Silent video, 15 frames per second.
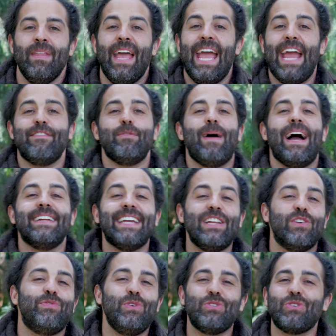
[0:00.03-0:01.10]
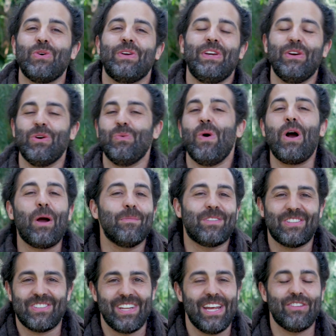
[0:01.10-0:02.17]
Hey everybody, Daniel Fusco here, and welcome to
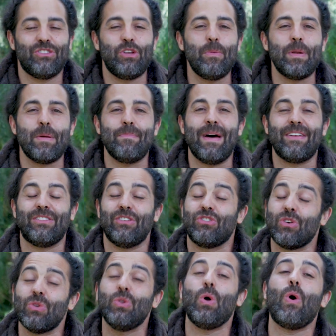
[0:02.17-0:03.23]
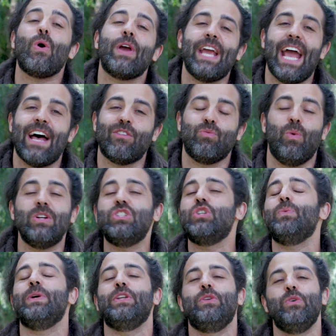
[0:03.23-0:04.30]
today's two-minute message. So Lori asked, what
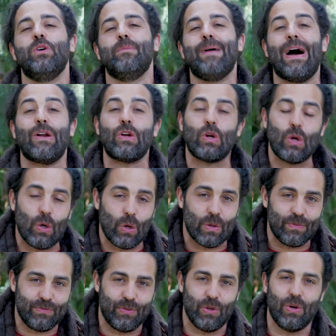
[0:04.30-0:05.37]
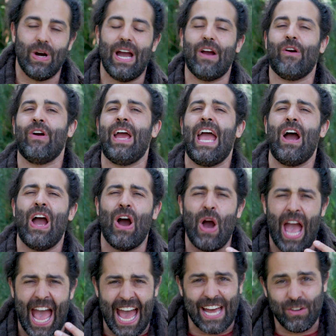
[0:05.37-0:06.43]
should we do about hurtful or,
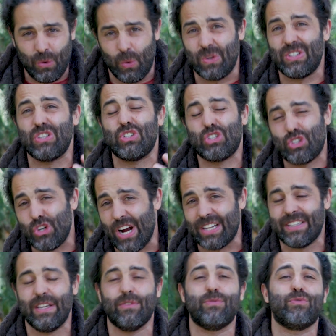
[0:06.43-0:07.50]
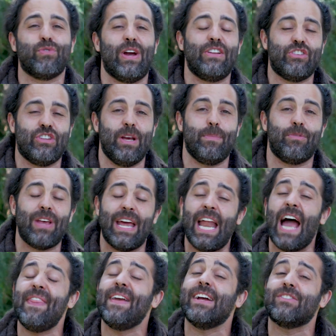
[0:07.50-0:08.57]
and or destructive friendships? And
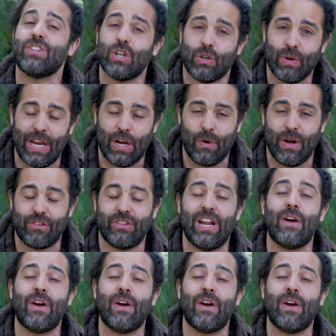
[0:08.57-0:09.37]
I think it's a great question.